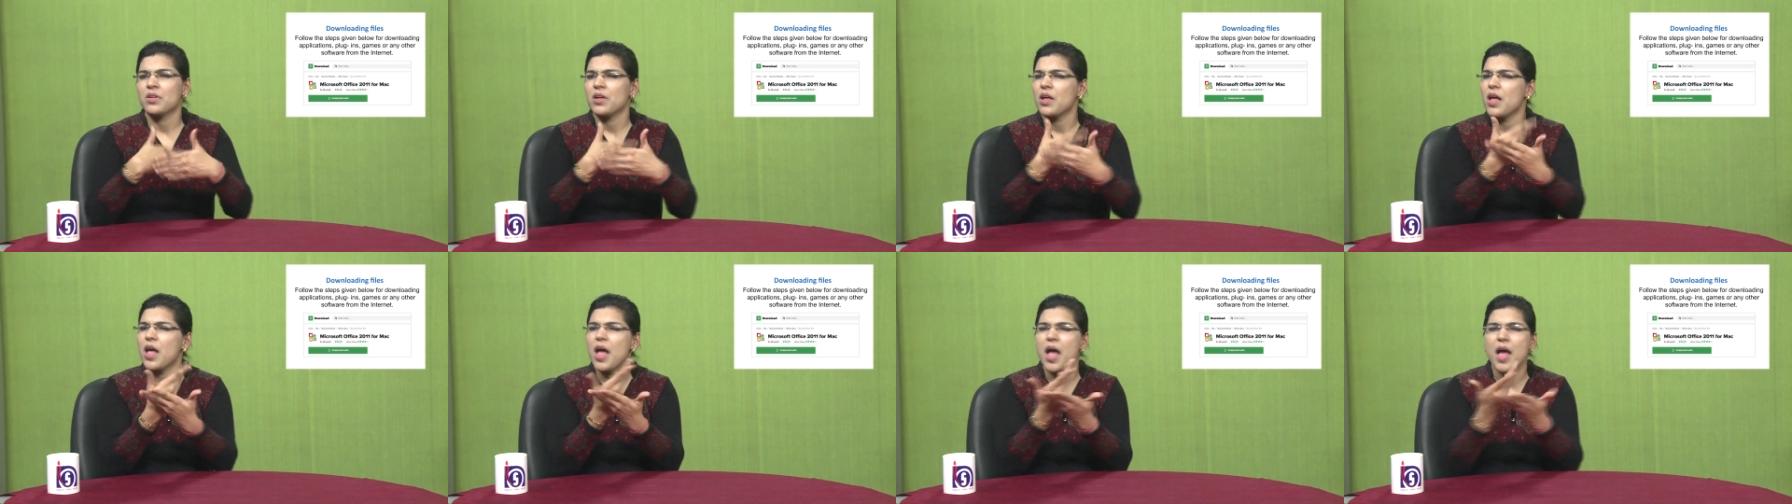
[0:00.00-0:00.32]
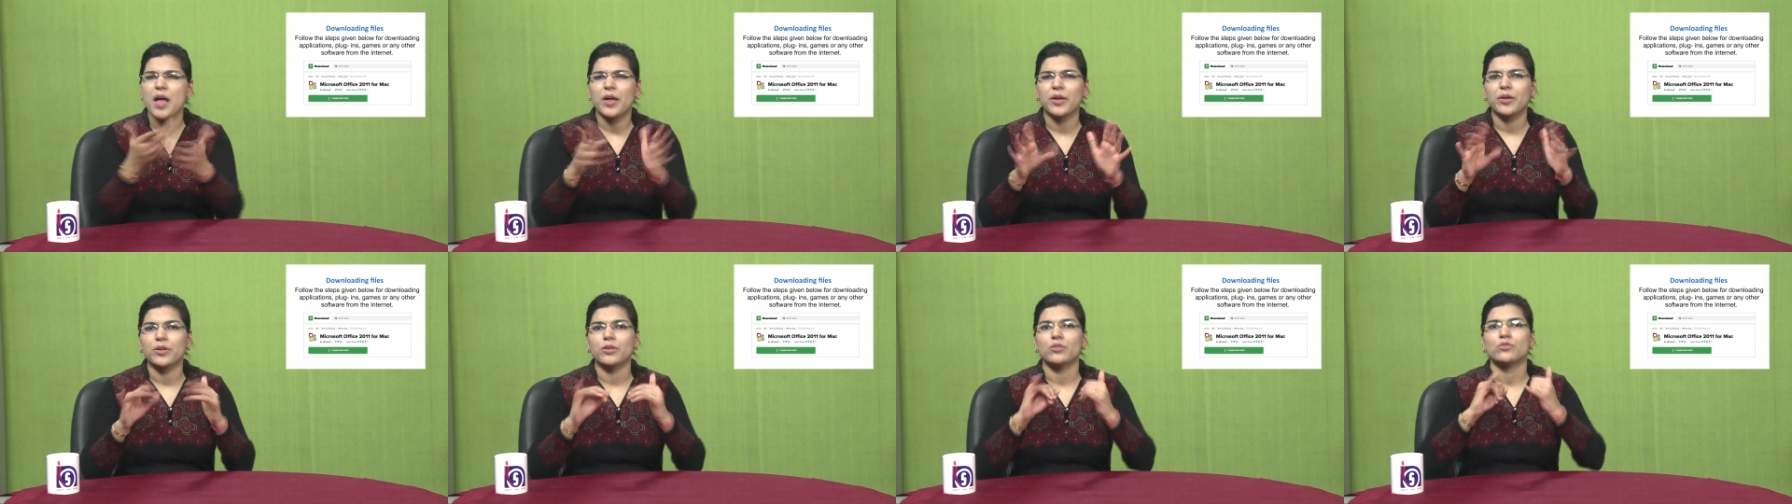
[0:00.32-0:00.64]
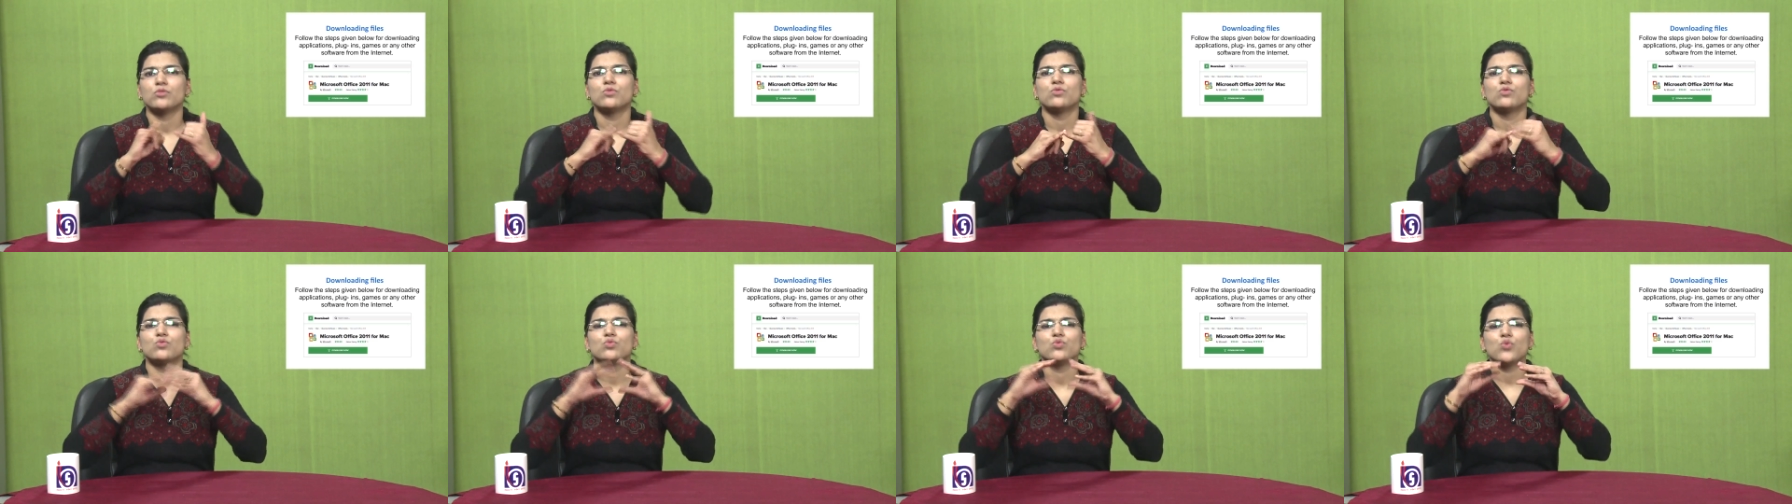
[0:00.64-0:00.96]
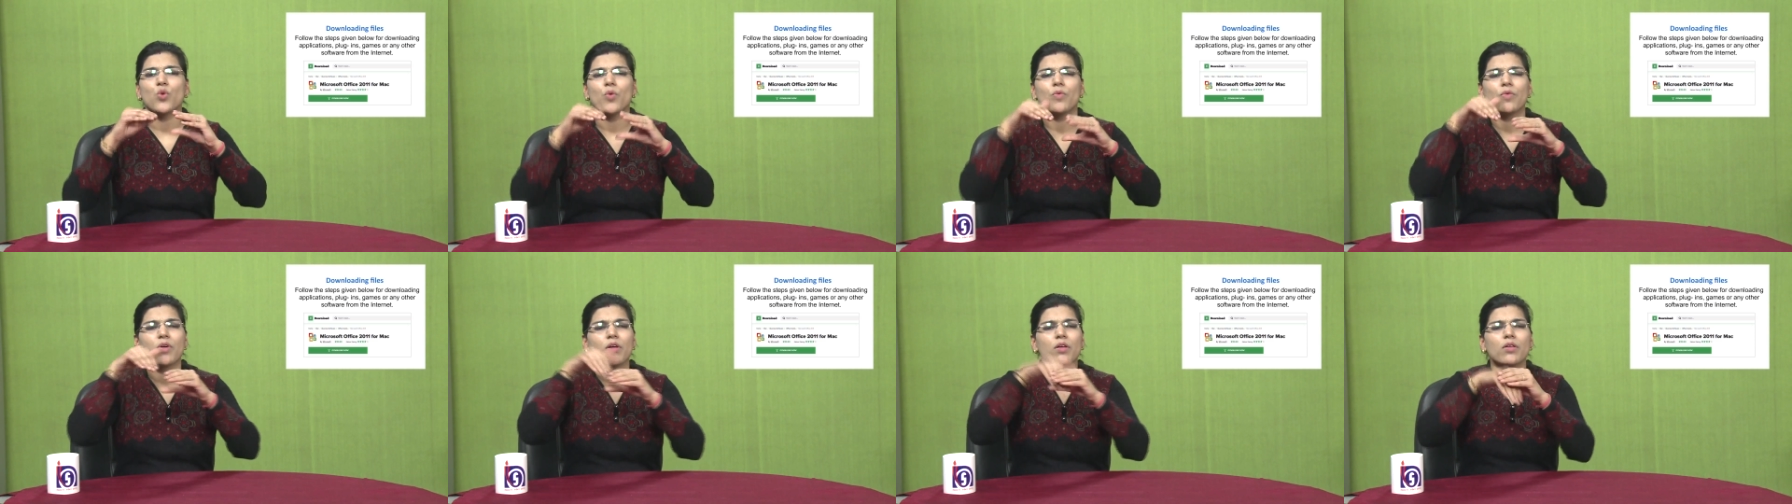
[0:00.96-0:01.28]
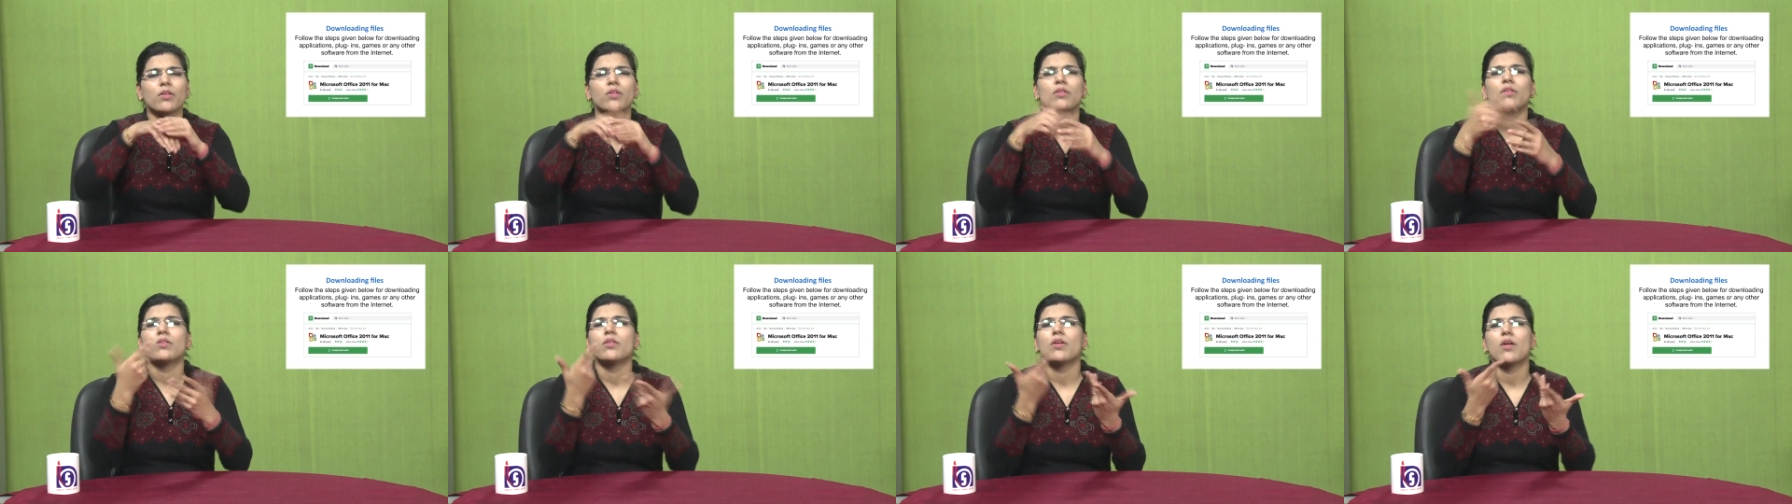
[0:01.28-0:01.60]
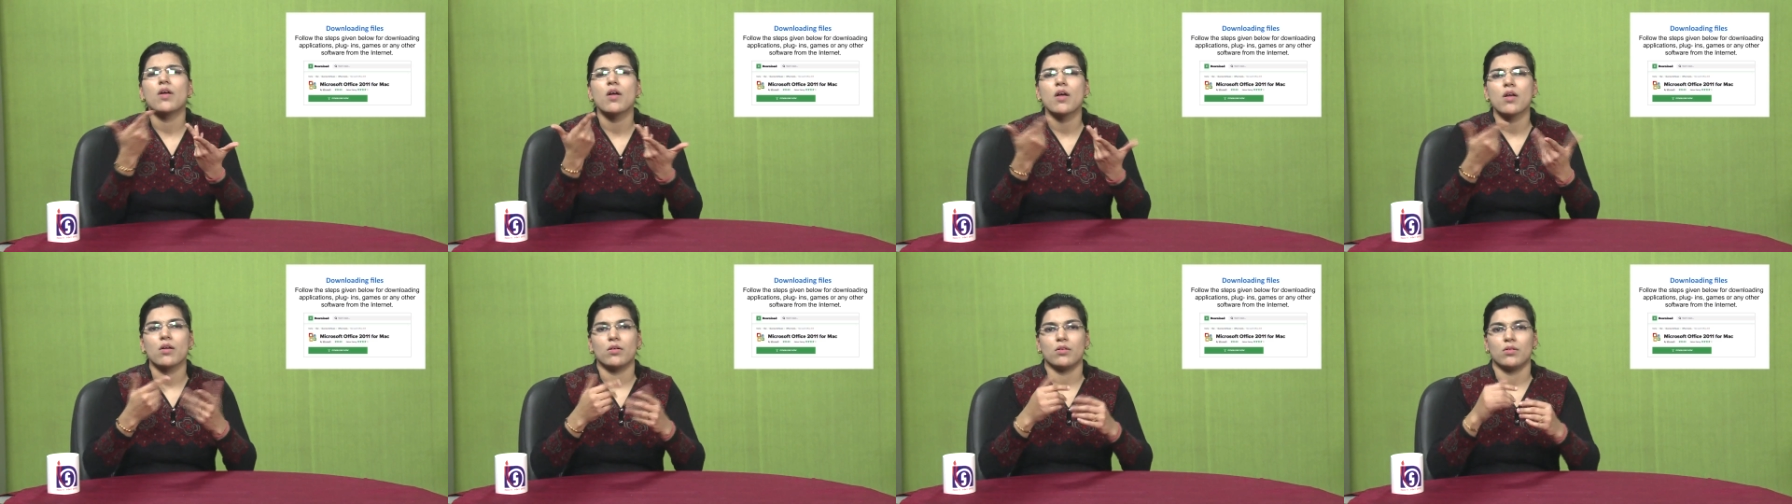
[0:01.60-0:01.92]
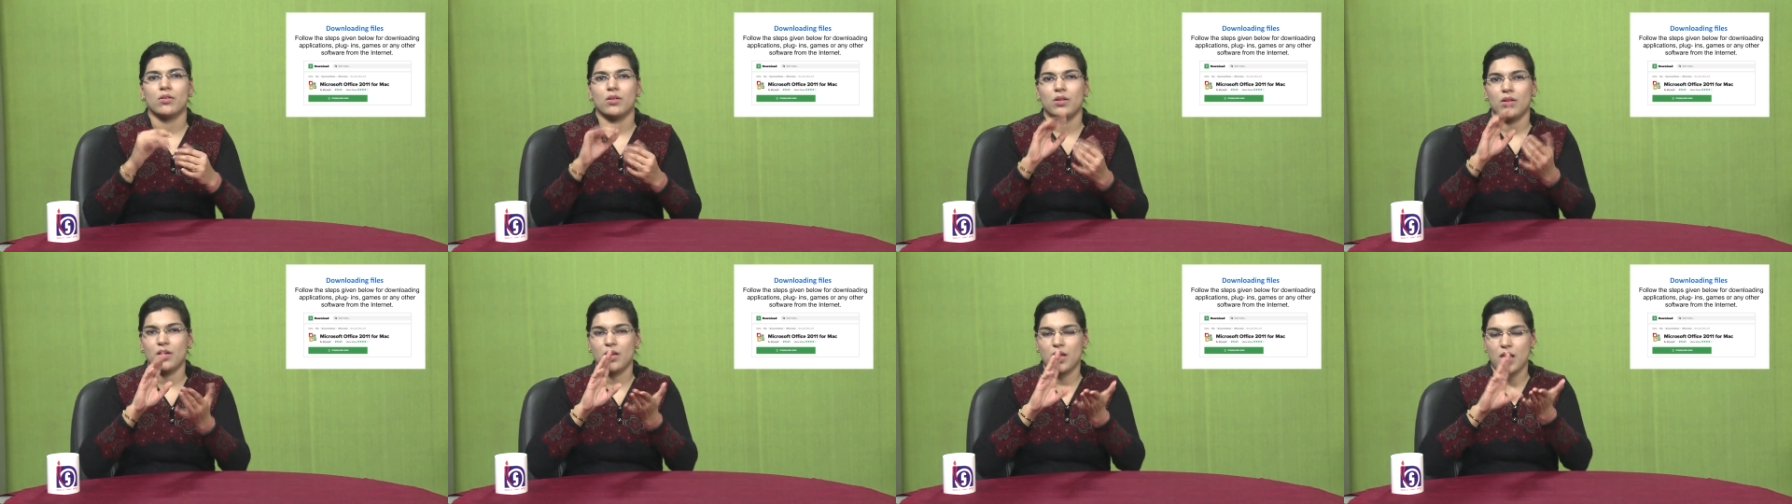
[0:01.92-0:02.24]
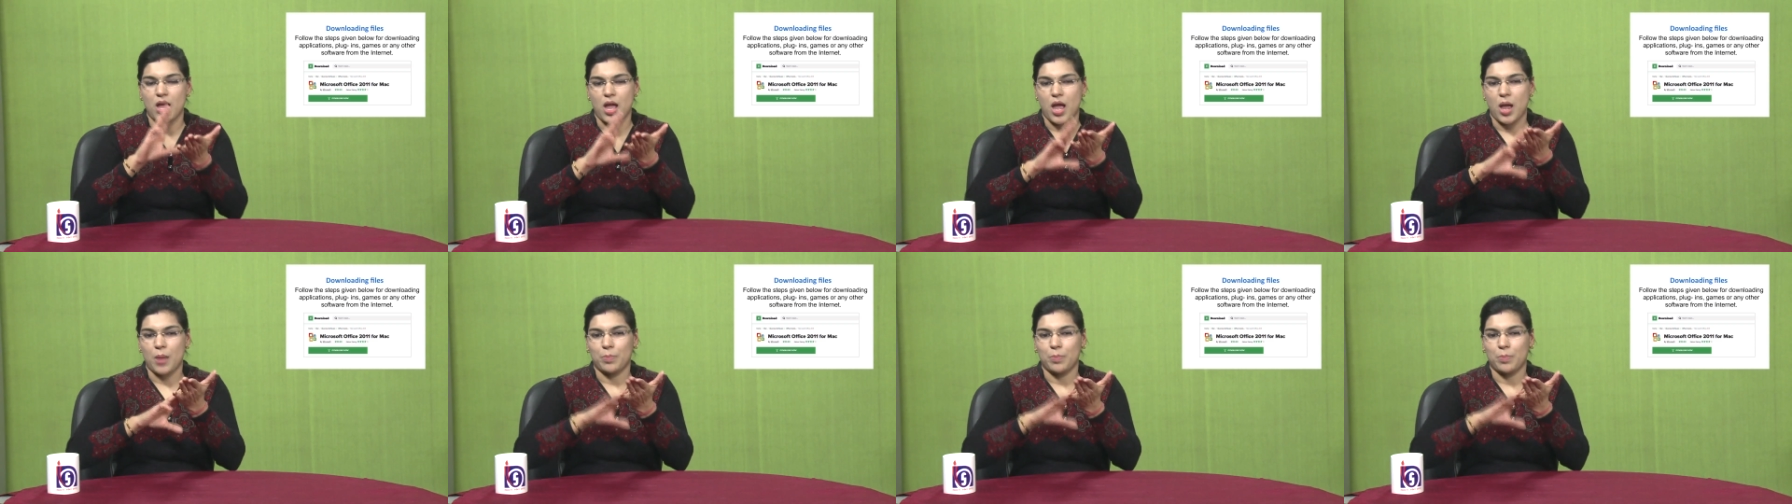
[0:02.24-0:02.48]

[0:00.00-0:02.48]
Follow the steps given below